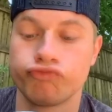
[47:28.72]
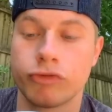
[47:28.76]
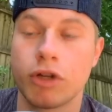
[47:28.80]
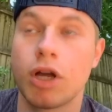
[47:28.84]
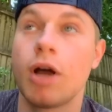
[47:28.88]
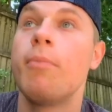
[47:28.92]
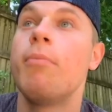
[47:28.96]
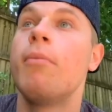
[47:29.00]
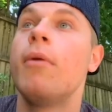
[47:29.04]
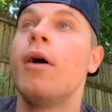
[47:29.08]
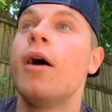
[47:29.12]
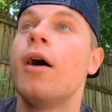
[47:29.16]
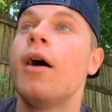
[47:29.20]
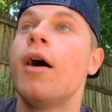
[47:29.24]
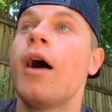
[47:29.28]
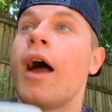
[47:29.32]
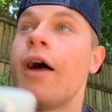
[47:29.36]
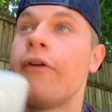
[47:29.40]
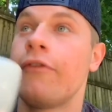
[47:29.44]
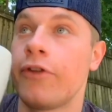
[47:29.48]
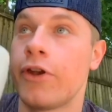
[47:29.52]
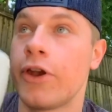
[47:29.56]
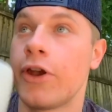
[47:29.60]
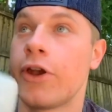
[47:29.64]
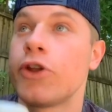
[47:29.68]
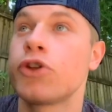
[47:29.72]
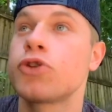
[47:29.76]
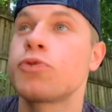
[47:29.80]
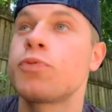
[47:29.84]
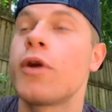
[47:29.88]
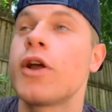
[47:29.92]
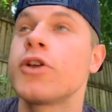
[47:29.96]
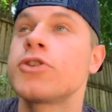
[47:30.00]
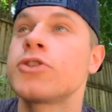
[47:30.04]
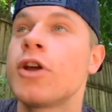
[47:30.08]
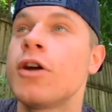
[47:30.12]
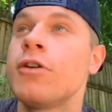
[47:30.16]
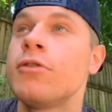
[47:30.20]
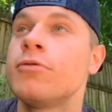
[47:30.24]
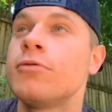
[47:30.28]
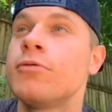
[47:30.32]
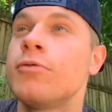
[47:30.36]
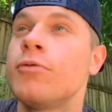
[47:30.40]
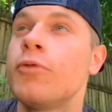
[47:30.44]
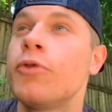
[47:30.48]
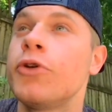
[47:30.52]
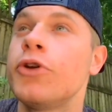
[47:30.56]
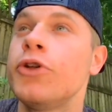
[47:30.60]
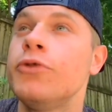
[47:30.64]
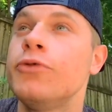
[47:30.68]
I'm uh, having an espresso.
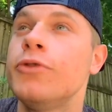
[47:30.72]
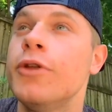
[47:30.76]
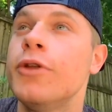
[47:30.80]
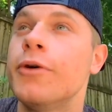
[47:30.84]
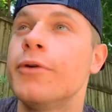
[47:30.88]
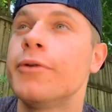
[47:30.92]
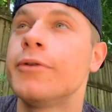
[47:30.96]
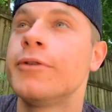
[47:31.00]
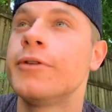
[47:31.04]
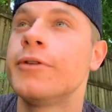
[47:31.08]
What are you doing?